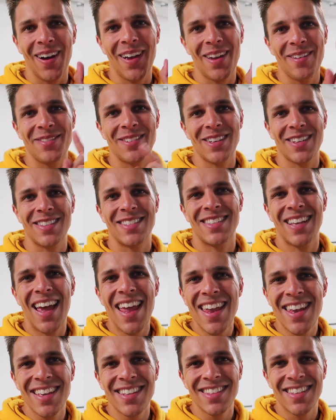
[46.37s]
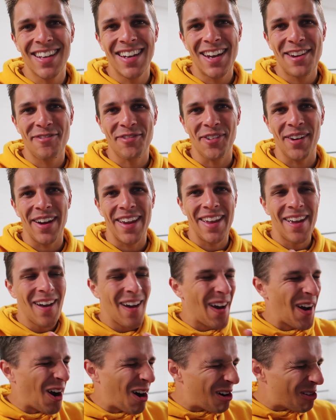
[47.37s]
I have just taken delivery
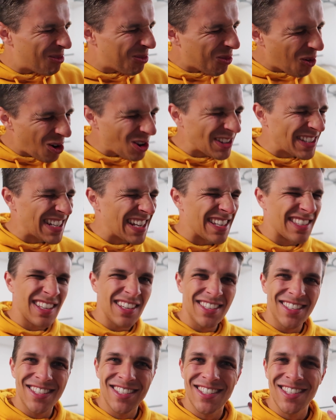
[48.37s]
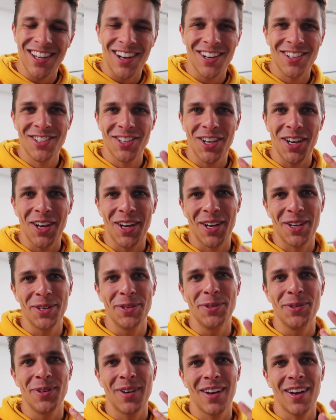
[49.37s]
of what is such a
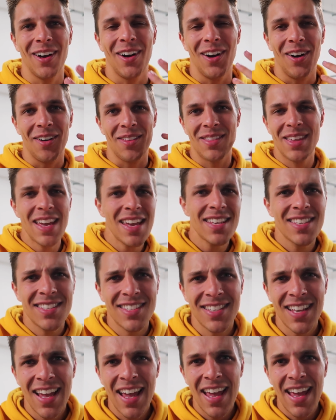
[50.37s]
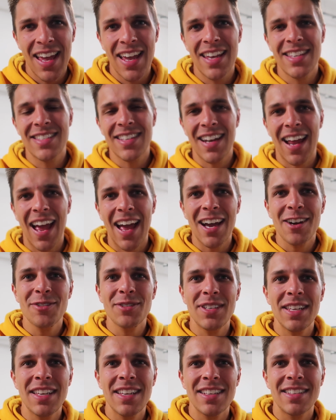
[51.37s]
cool car. This is an
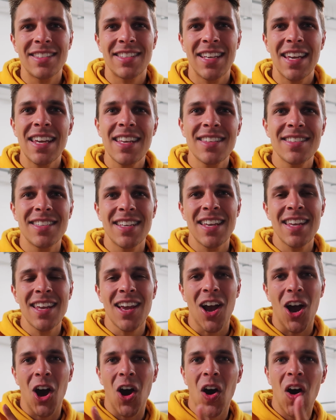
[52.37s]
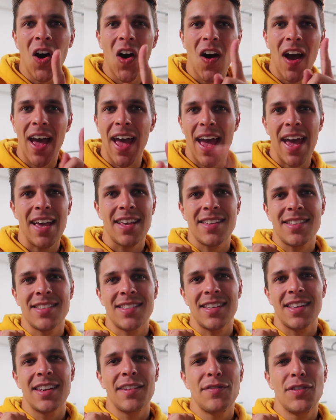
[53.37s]
Audi TT
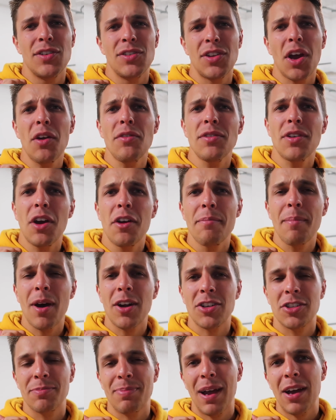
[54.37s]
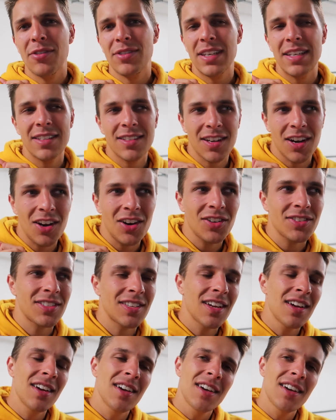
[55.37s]
RS, and if you don't know much about these cars,